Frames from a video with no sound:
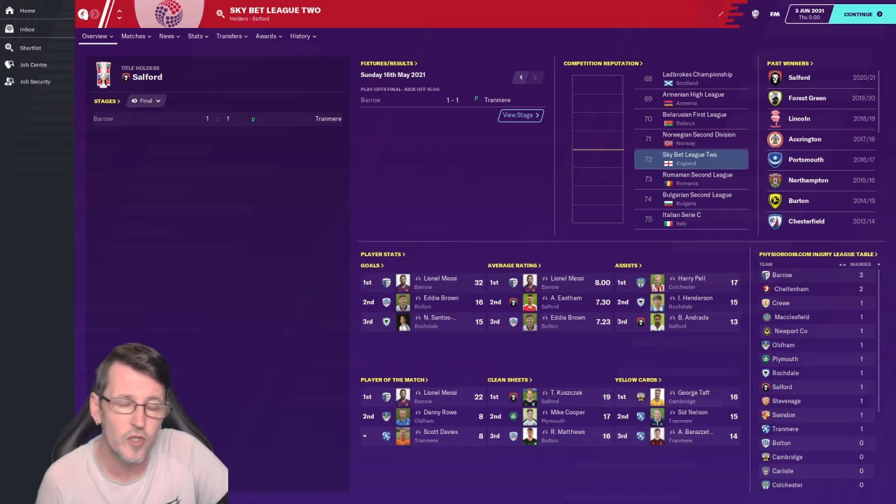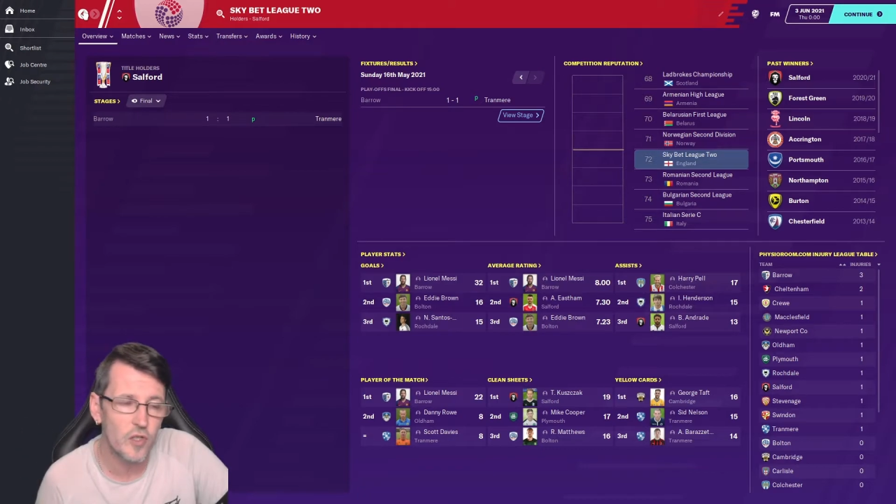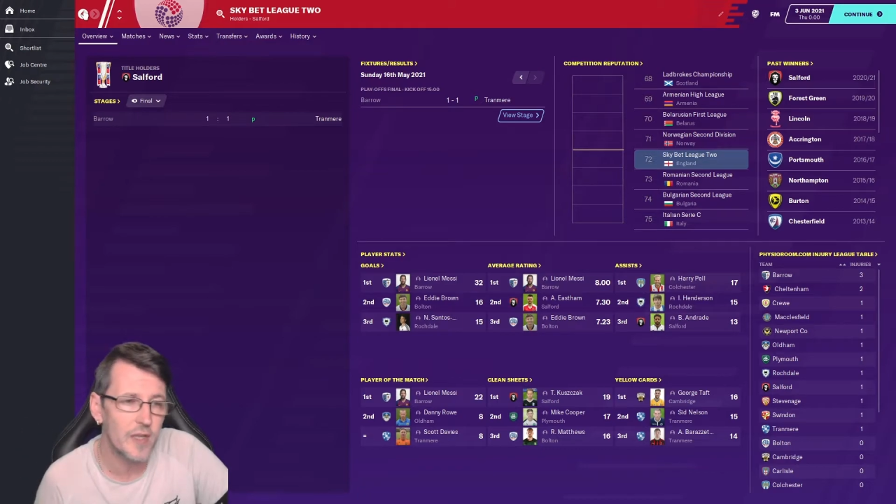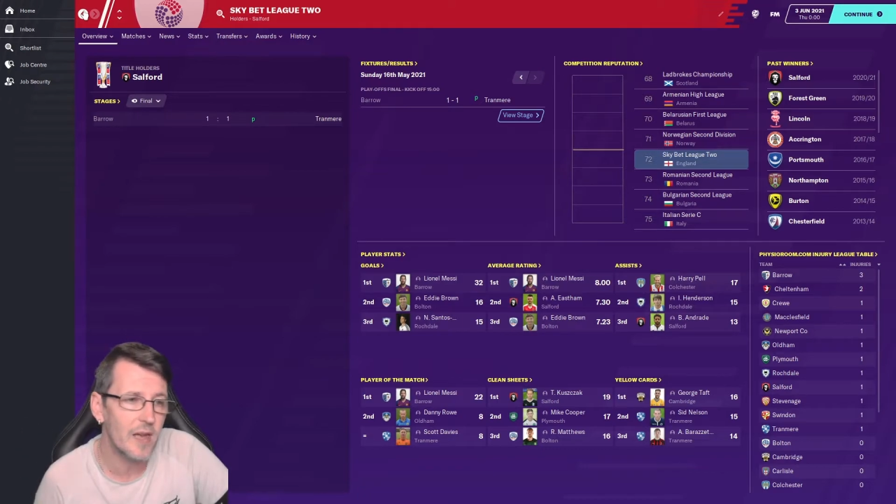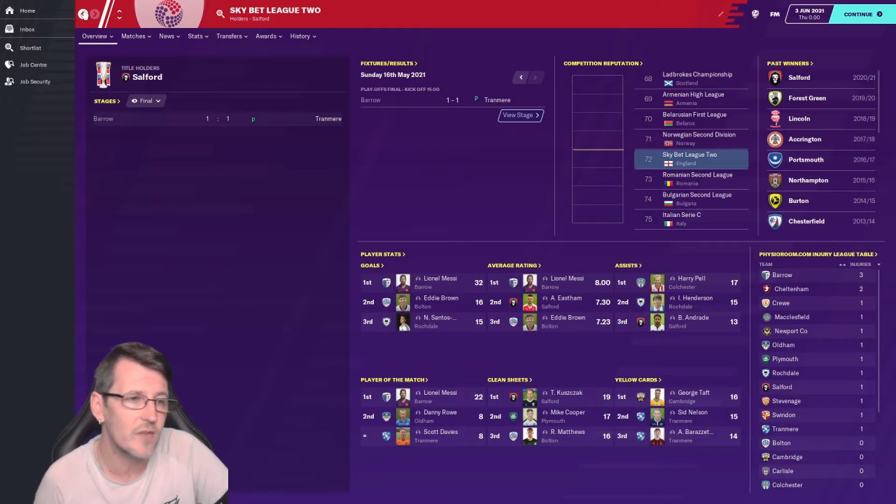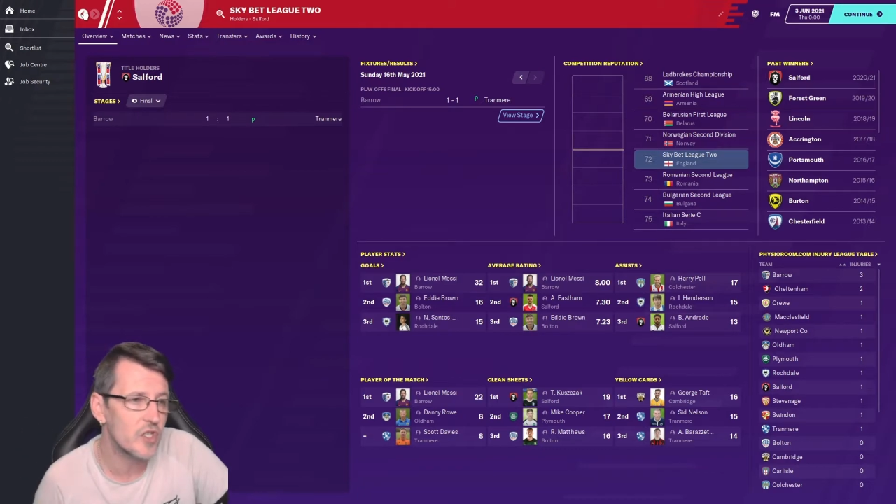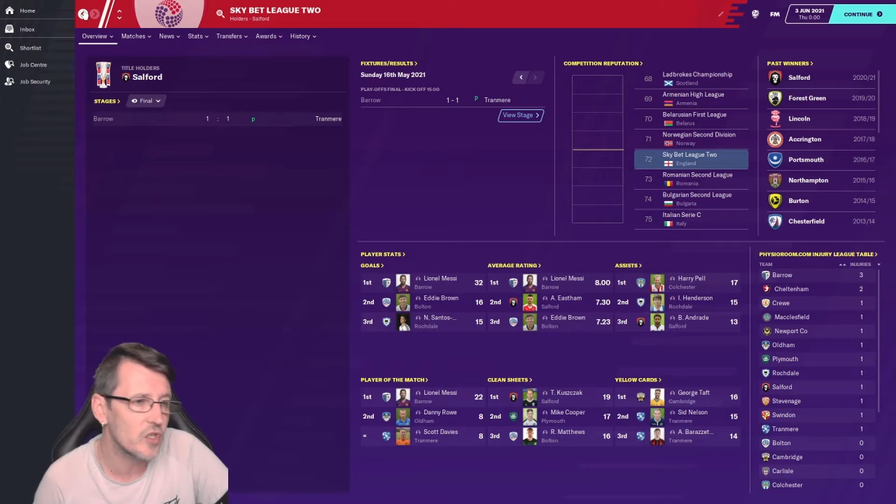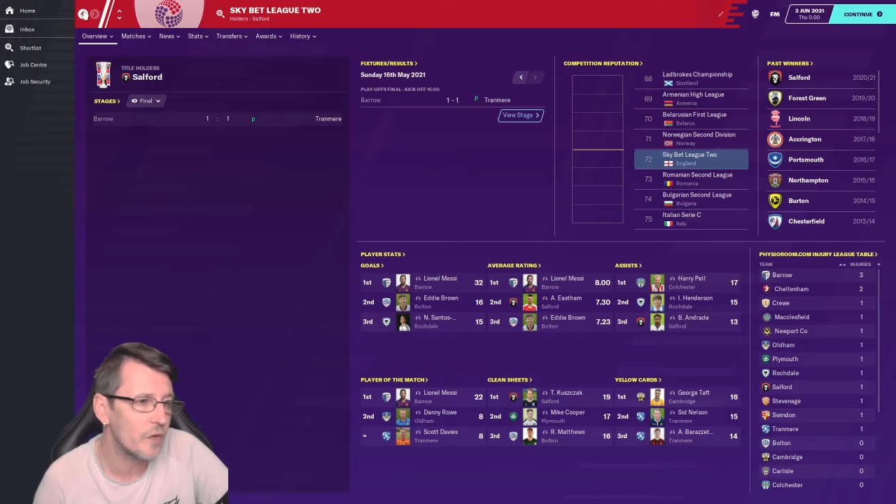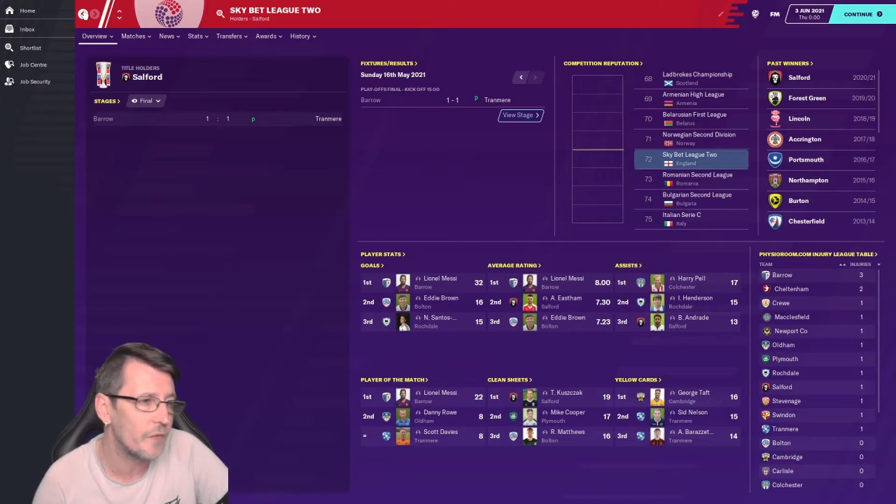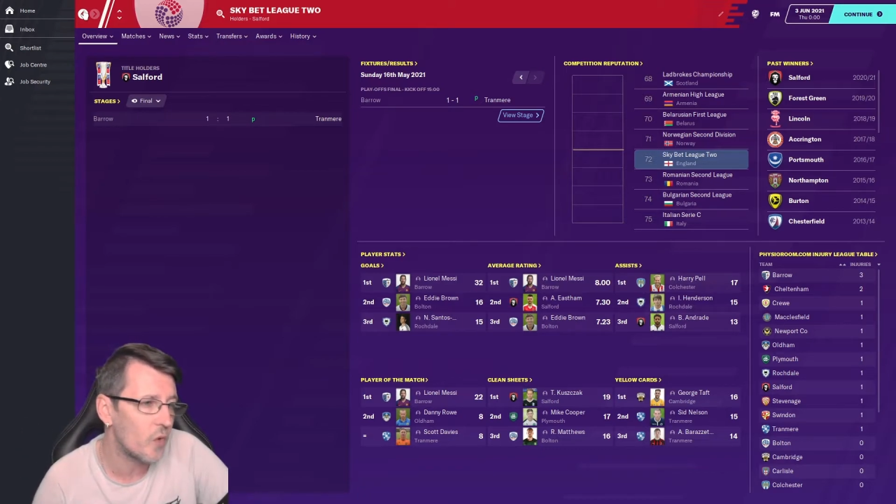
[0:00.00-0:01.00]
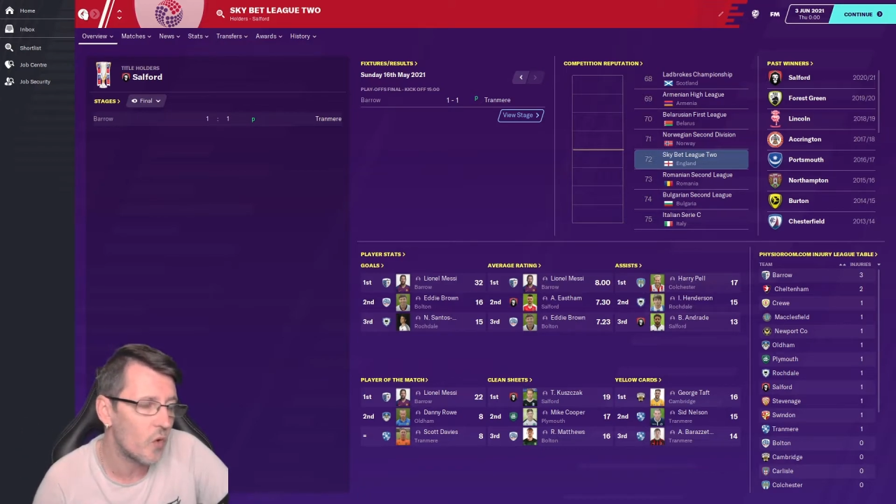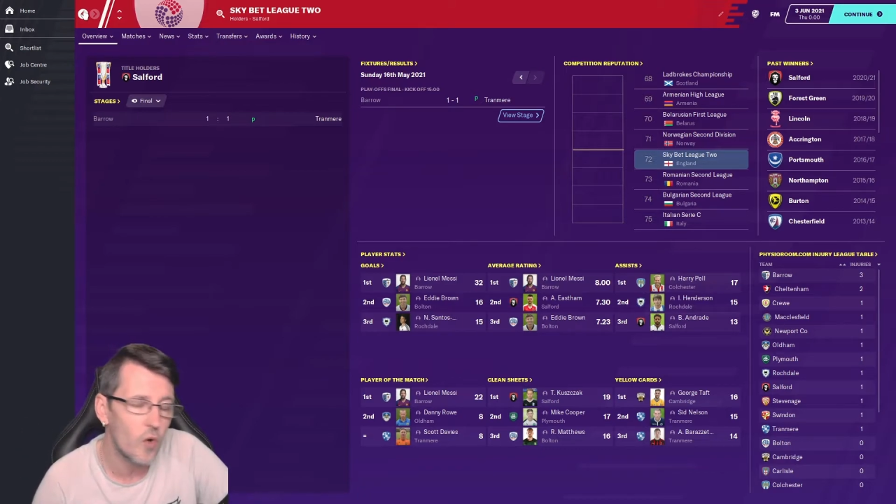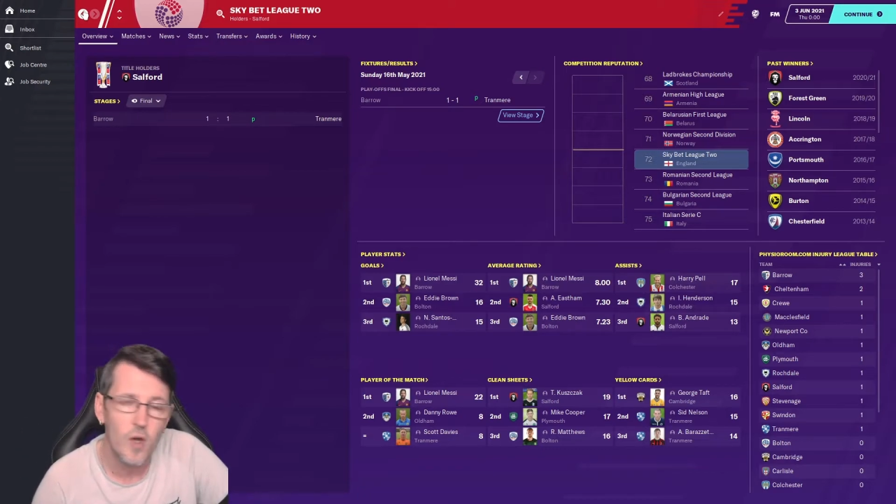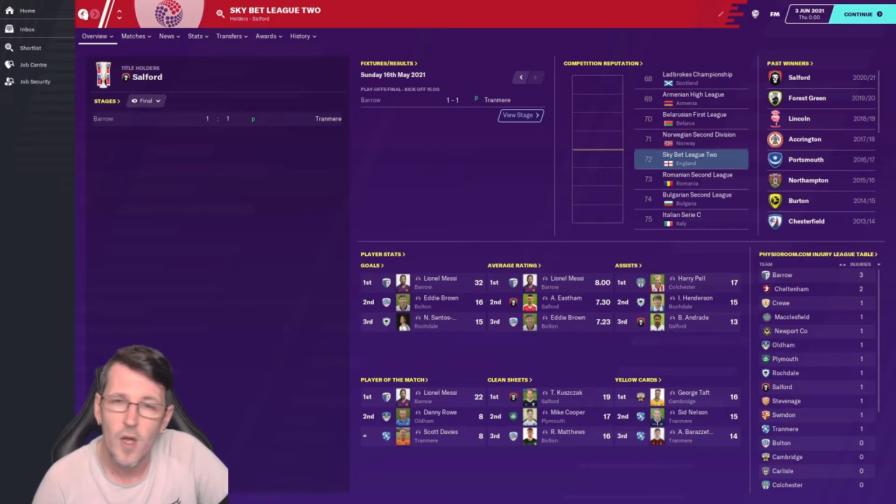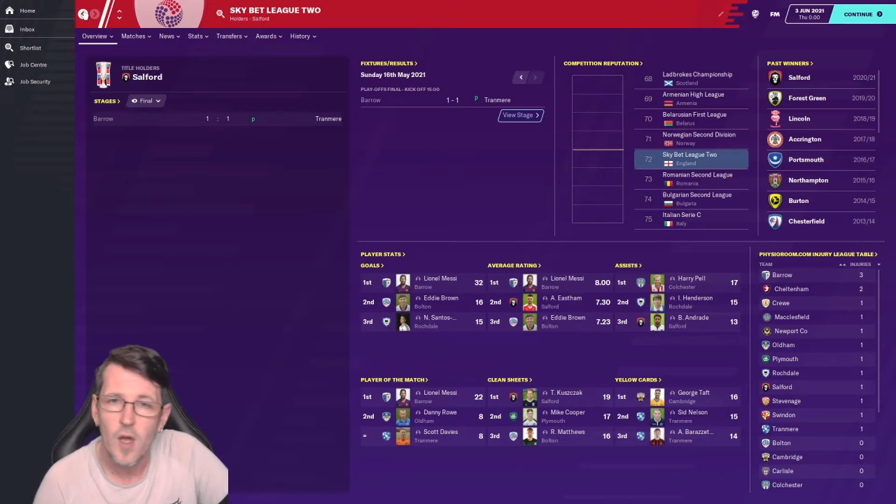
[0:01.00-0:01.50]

on there and stuff, or